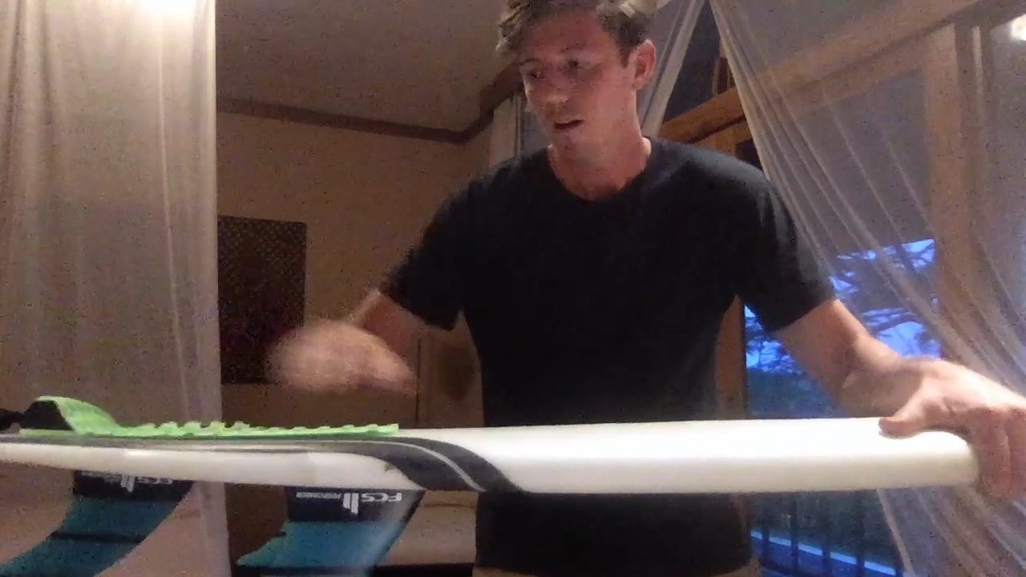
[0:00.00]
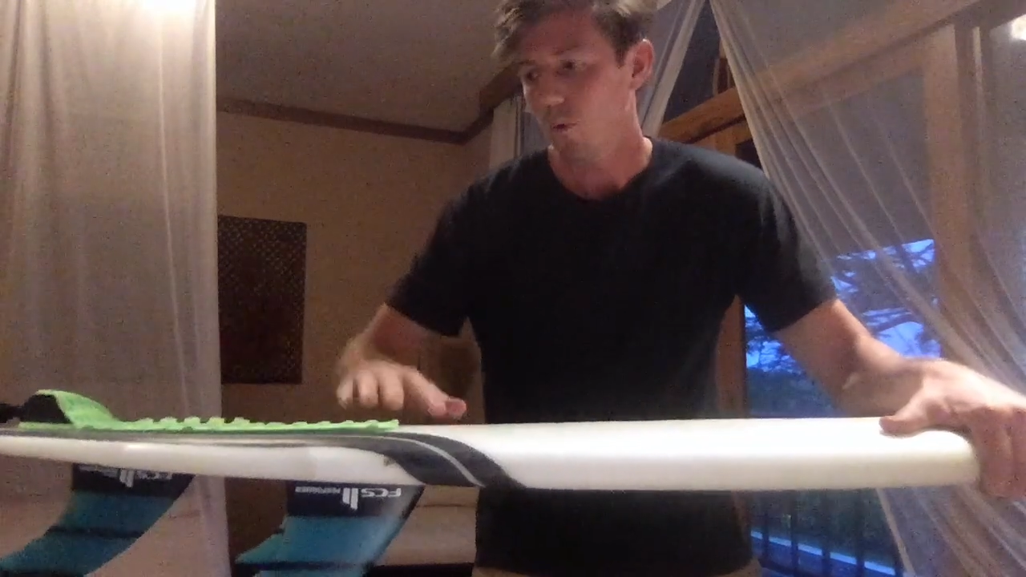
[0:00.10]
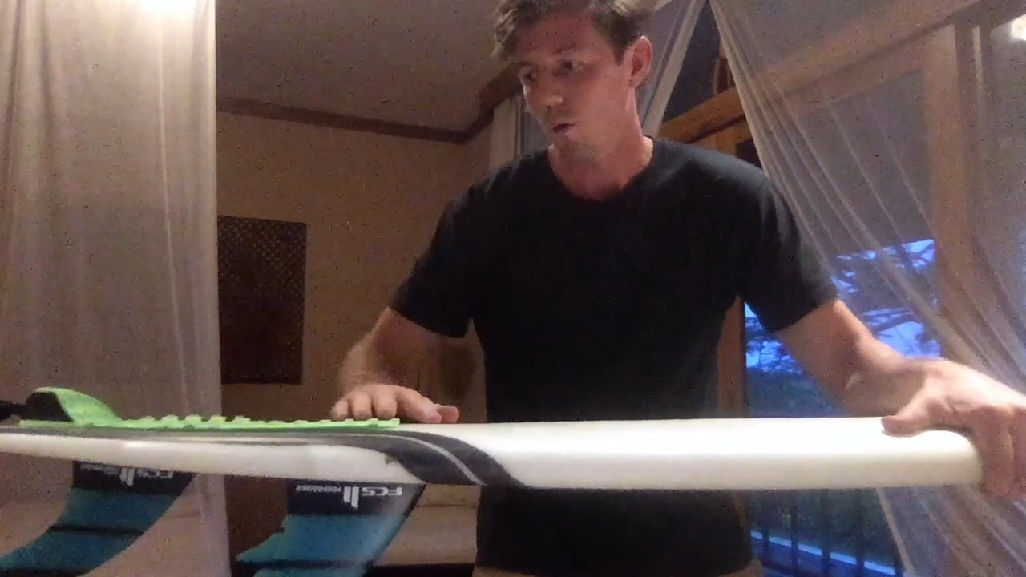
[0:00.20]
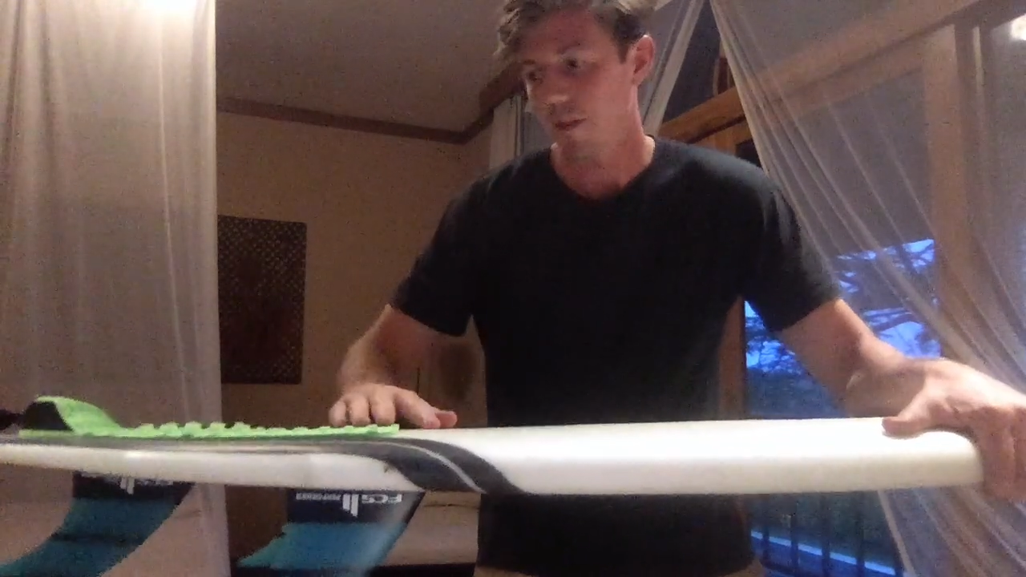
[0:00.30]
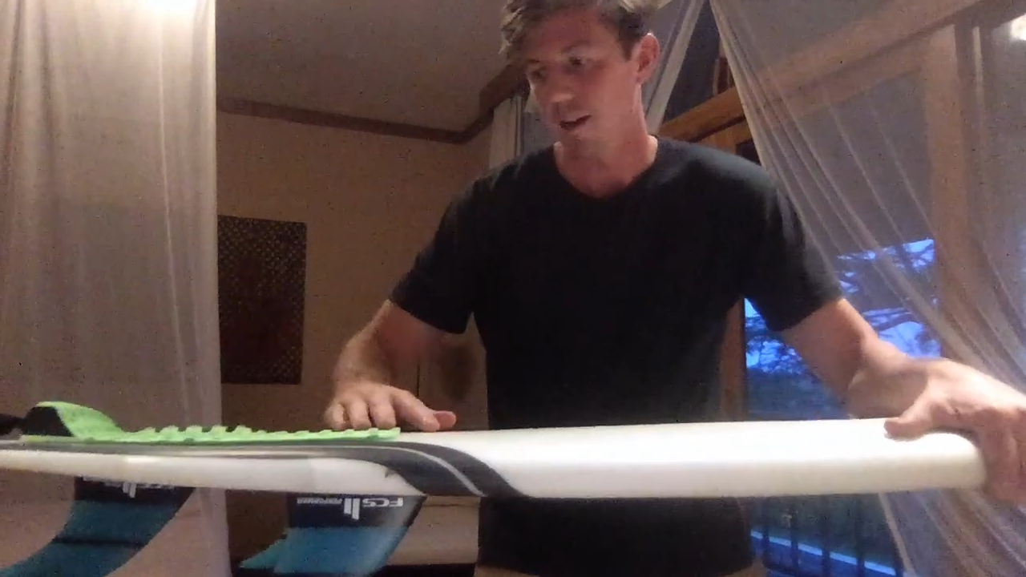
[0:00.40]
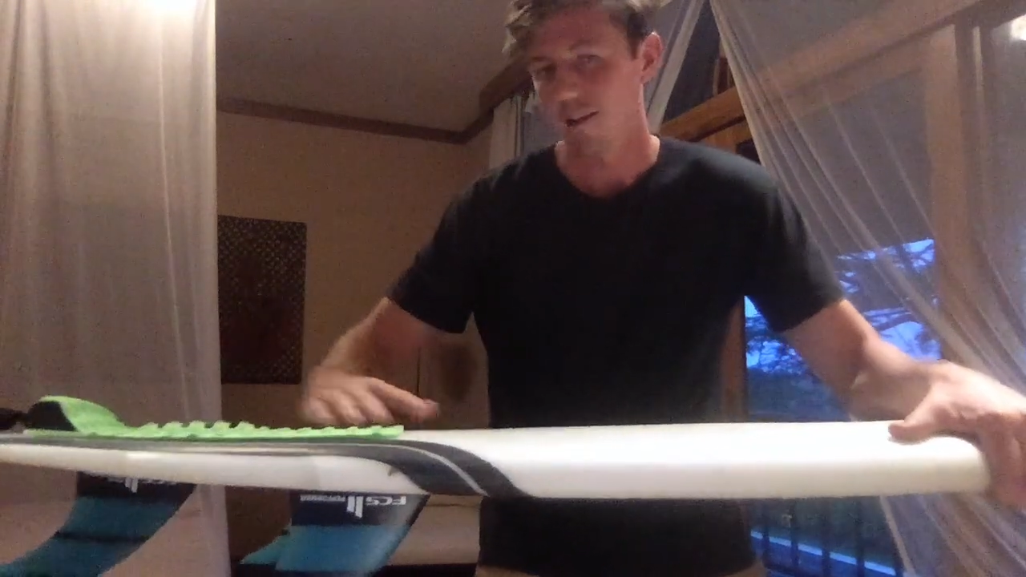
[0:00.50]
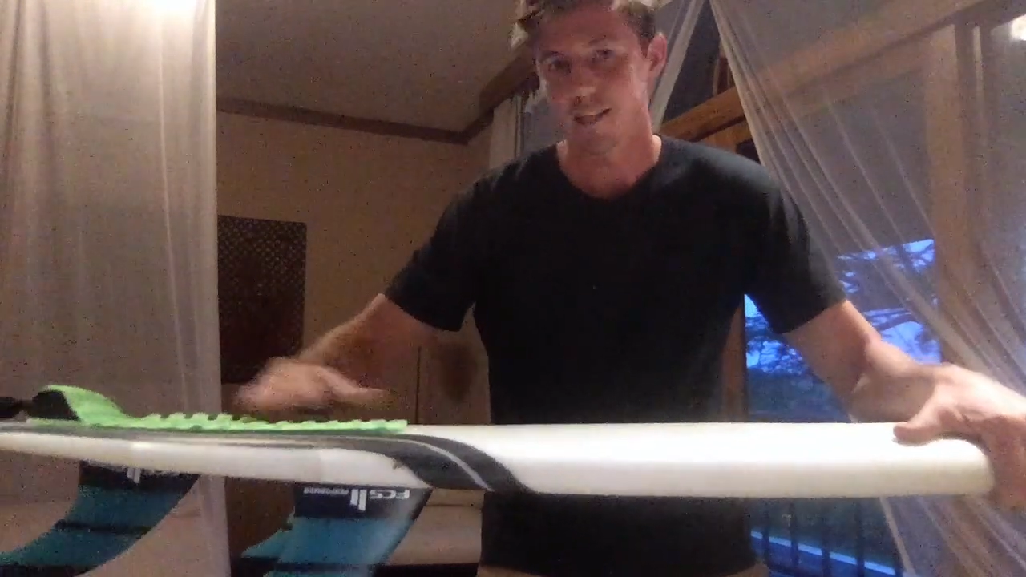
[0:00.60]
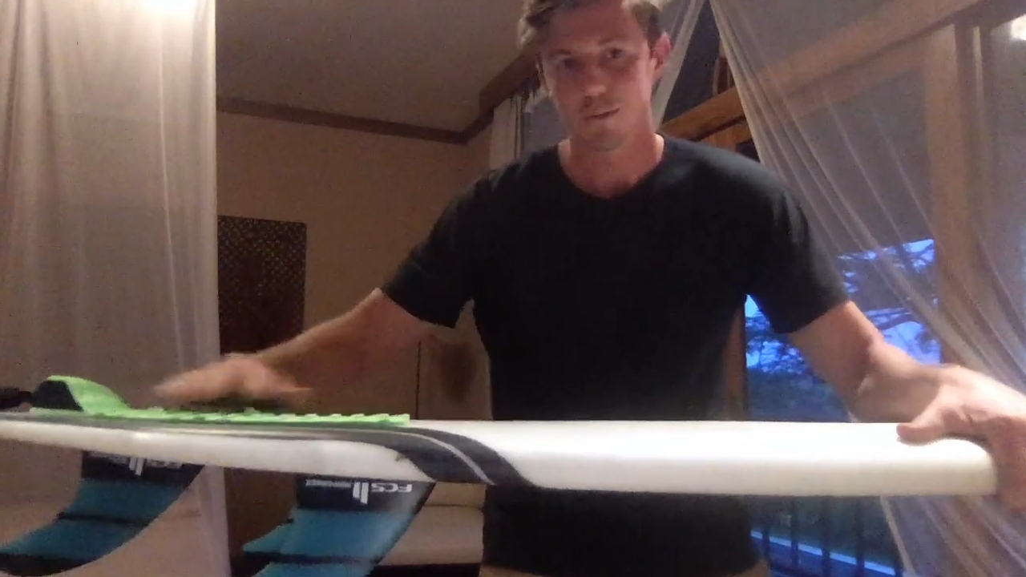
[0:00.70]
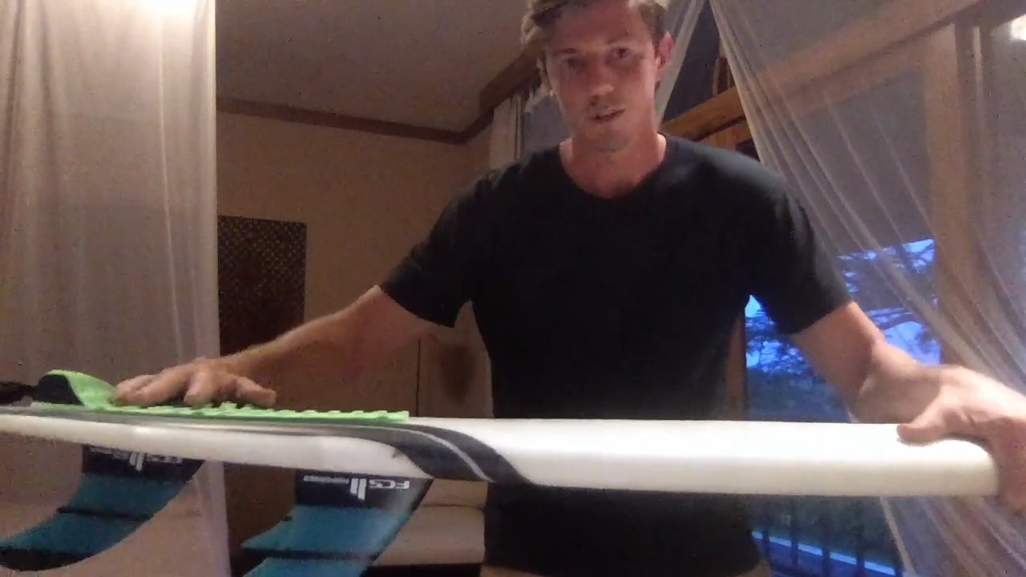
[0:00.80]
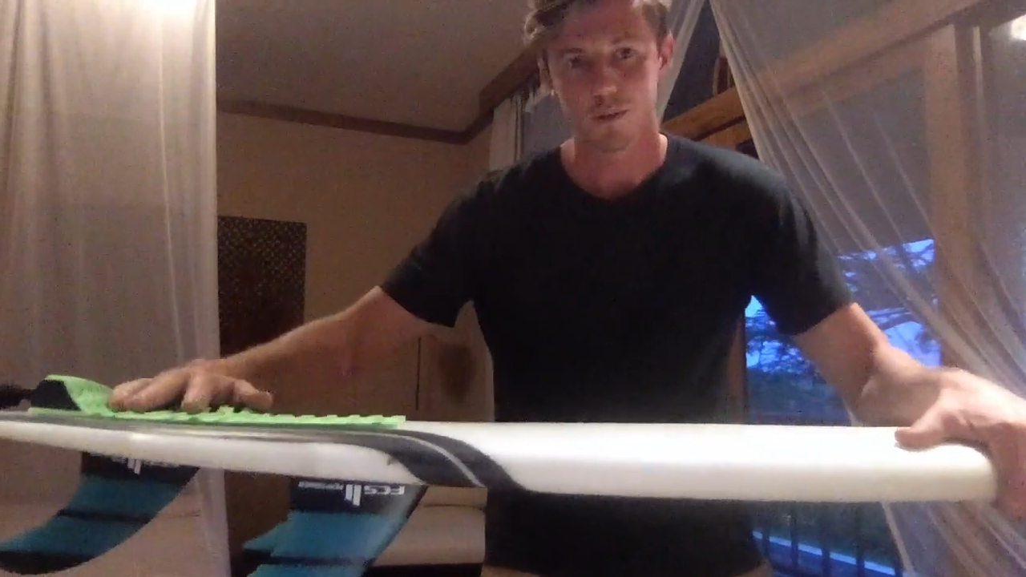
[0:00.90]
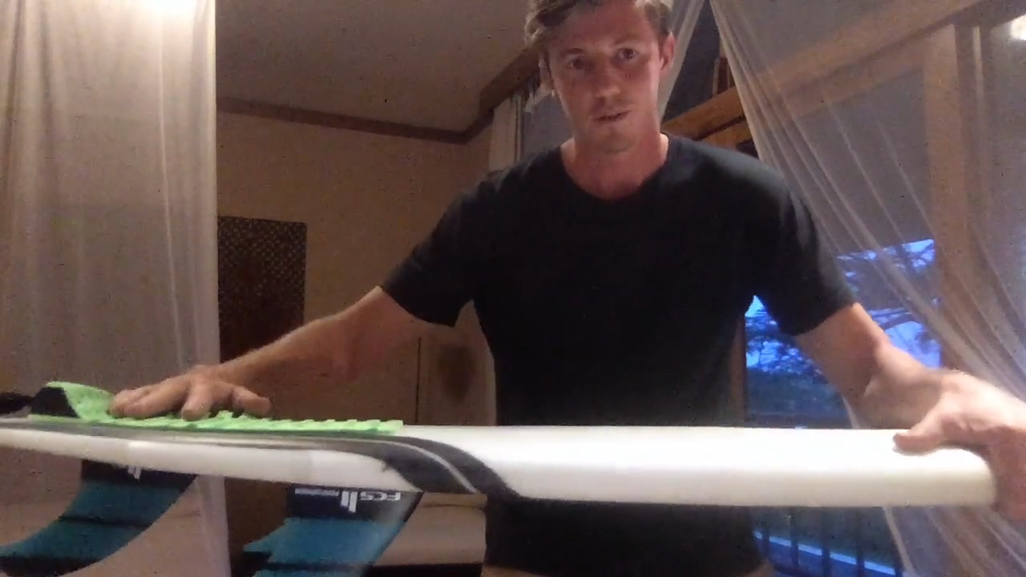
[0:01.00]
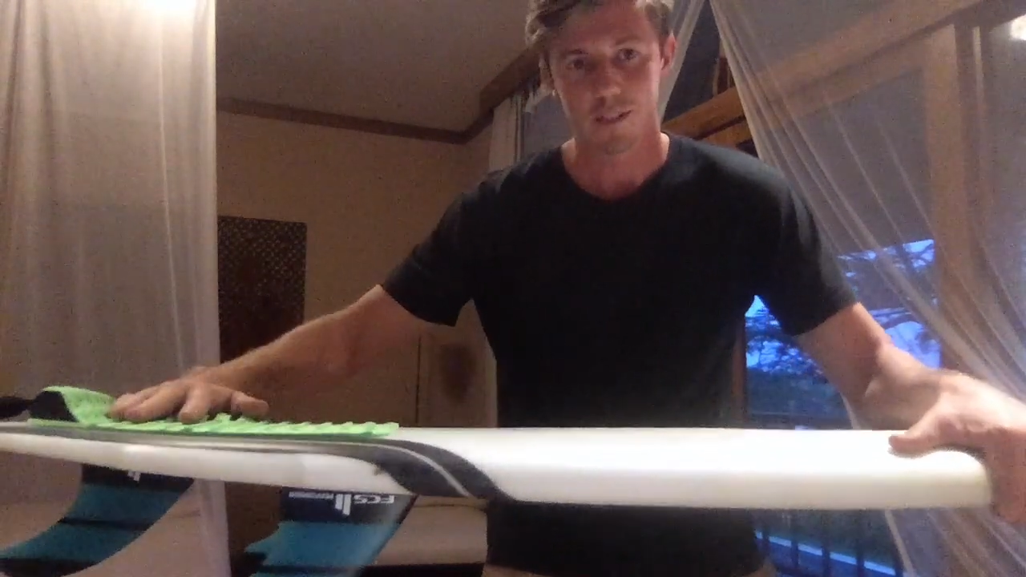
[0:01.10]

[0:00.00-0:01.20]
What that allows me to do